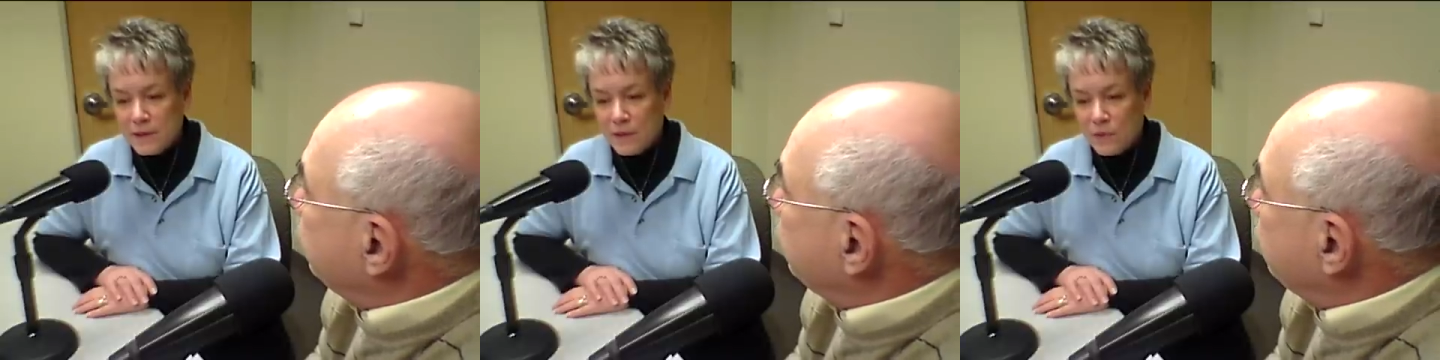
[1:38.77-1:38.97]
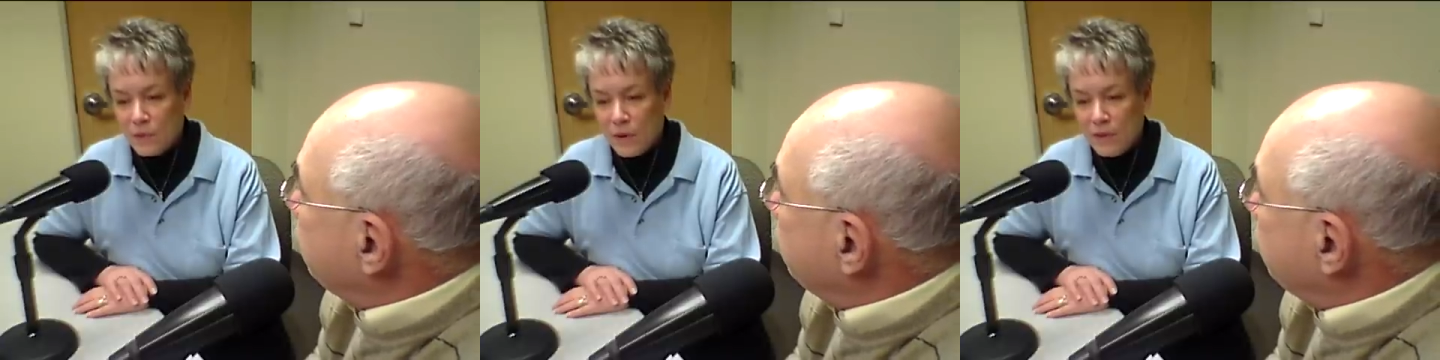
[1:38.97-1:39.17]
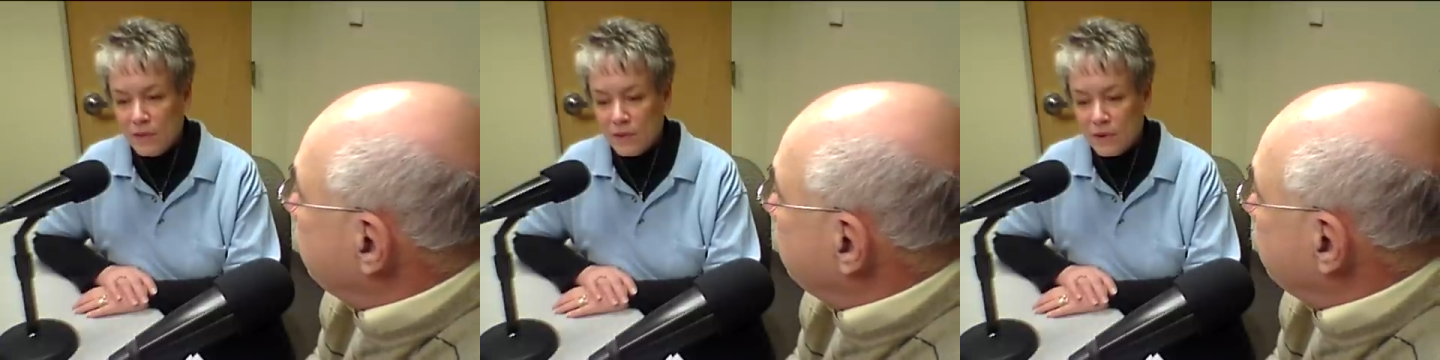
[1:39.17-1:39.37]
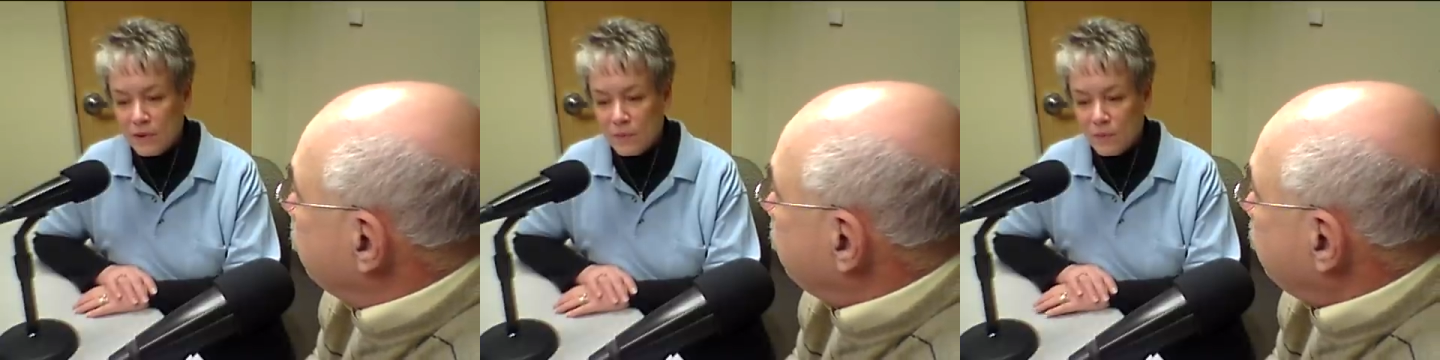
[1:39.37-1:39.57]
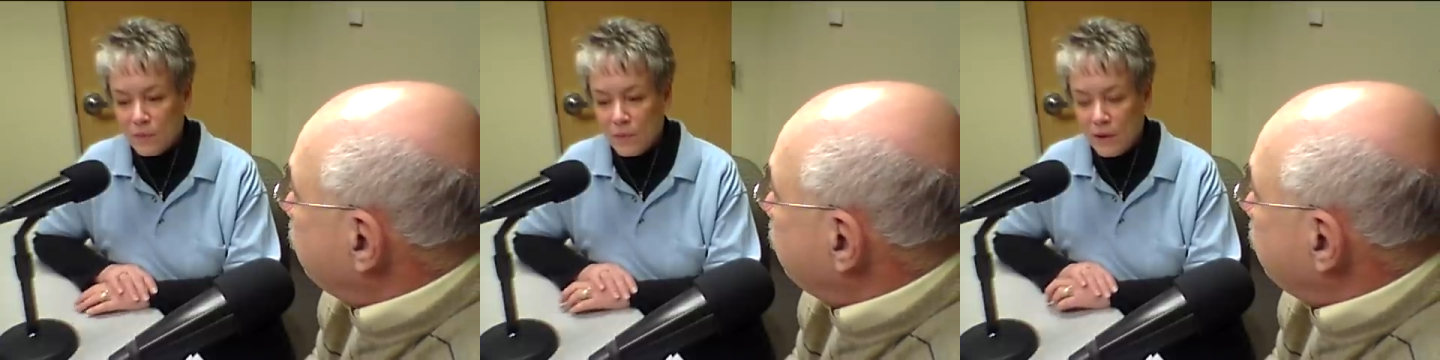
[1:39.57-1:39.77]
on the weather
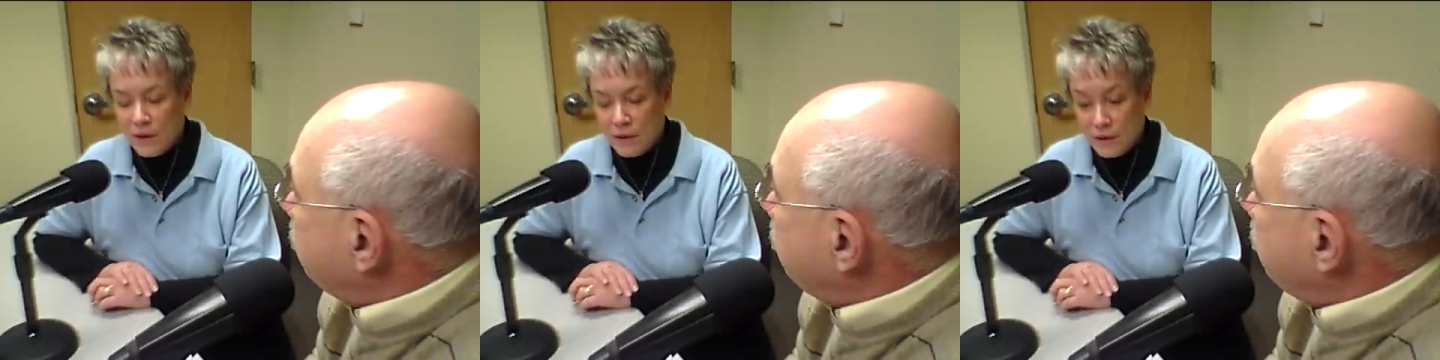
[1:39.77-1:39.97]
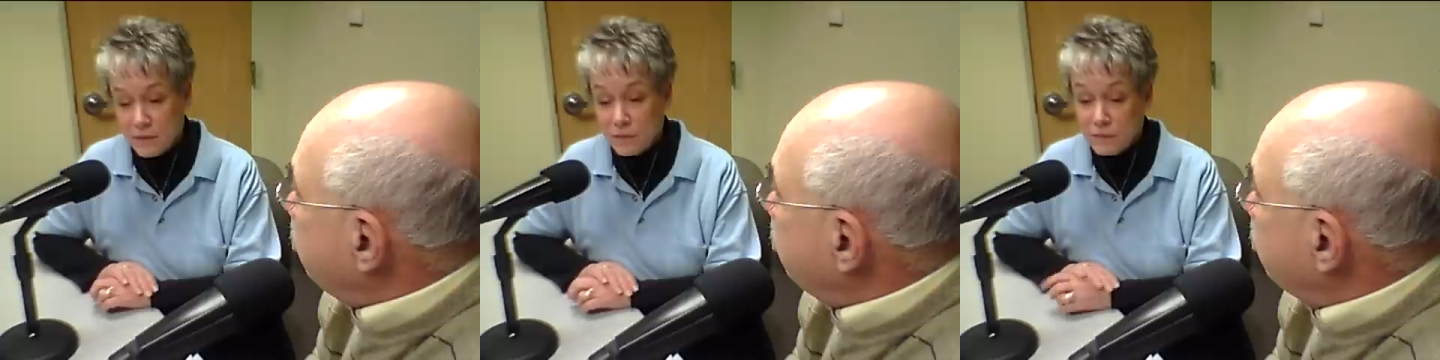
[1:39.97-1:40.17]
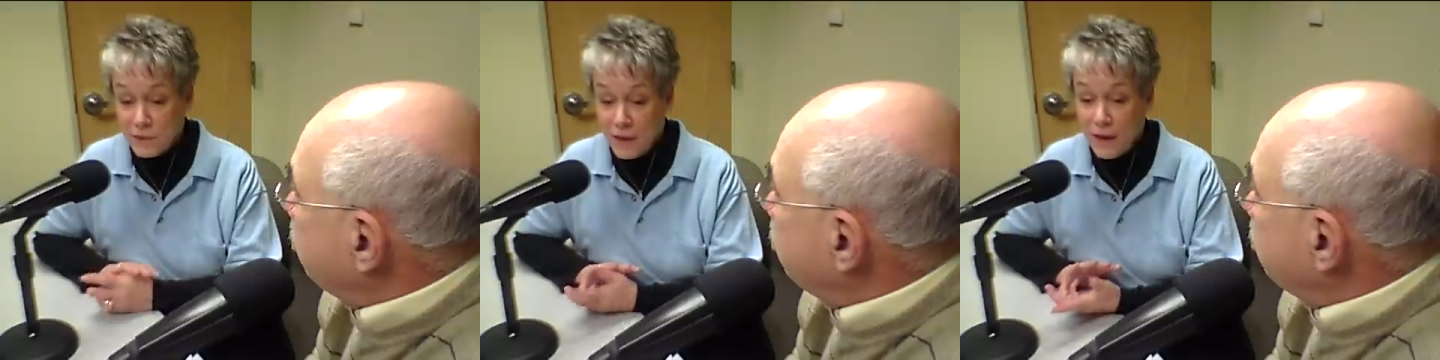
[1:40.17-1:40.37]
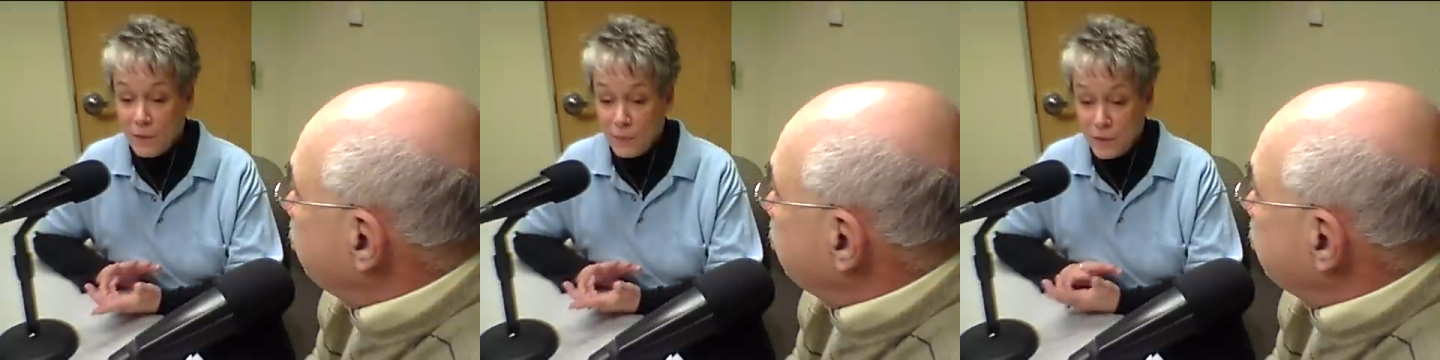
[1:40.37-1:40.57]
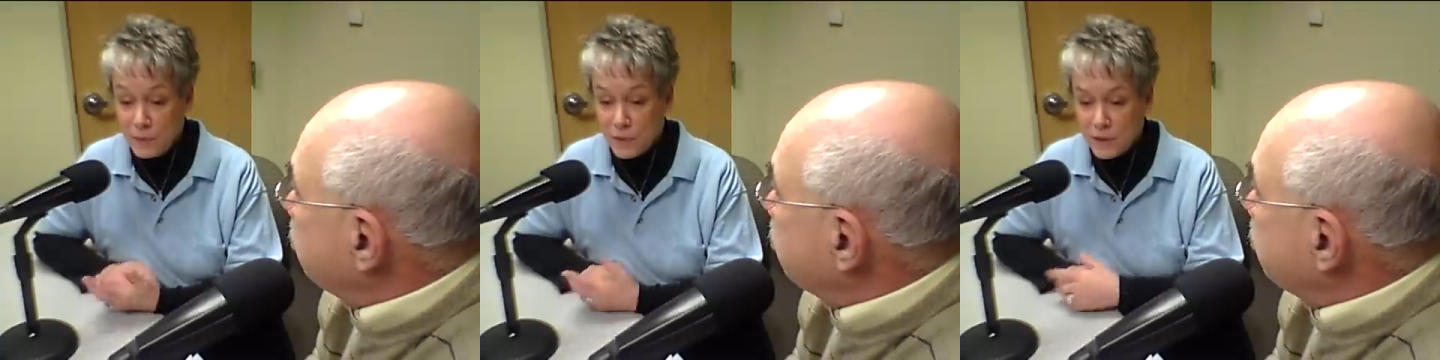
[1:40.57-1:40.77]
and and how
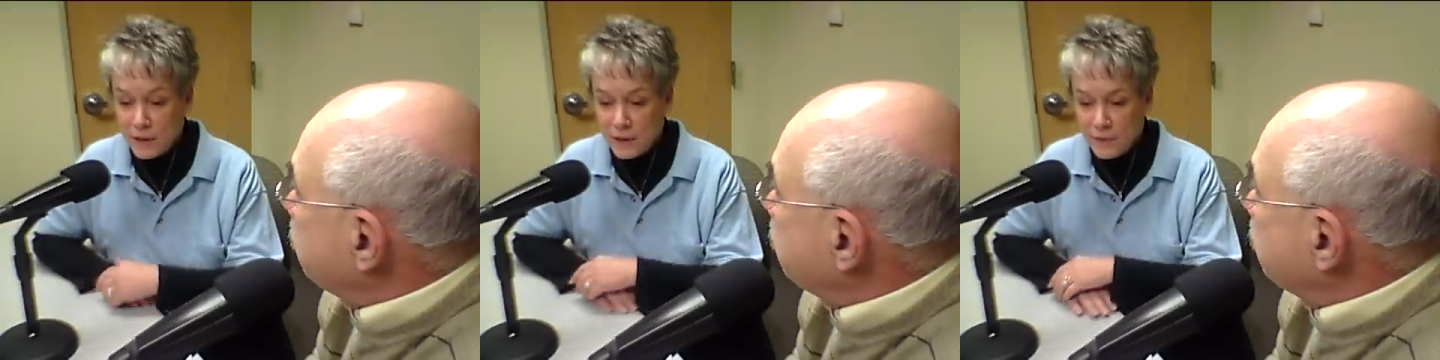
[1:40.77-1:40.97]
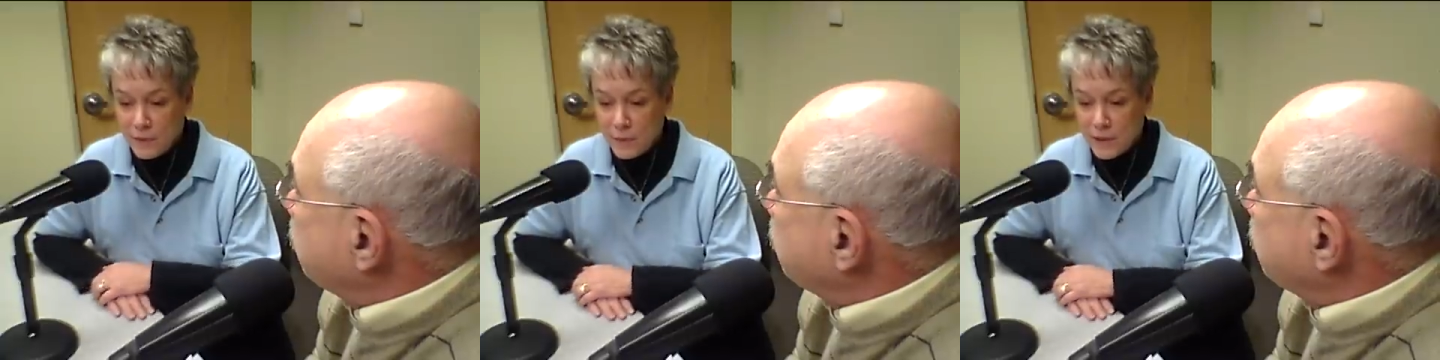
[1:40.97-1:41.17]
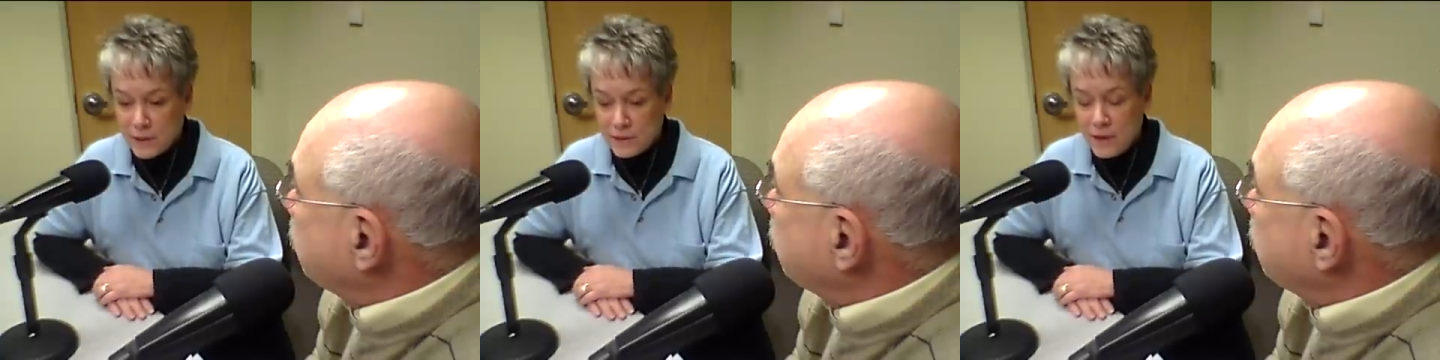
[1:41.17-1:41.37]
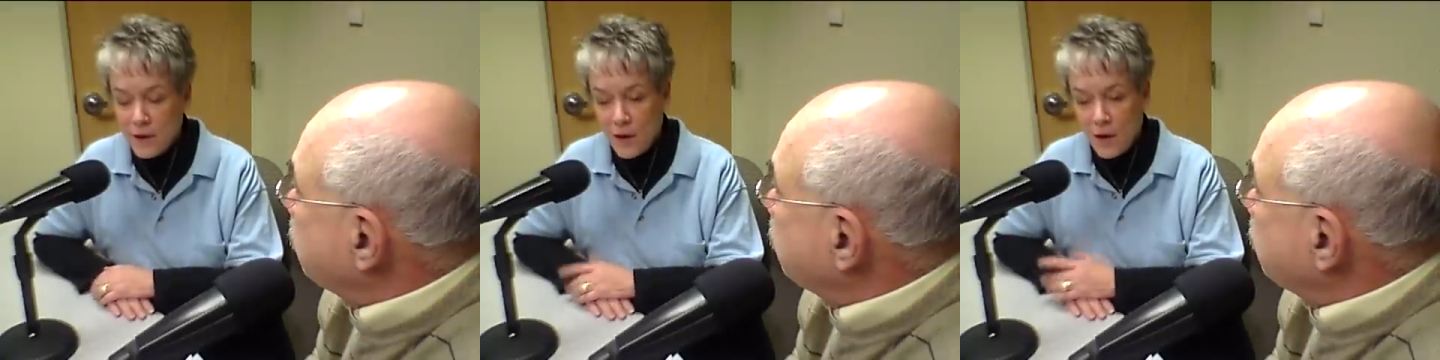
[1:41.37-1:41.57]
people can get there because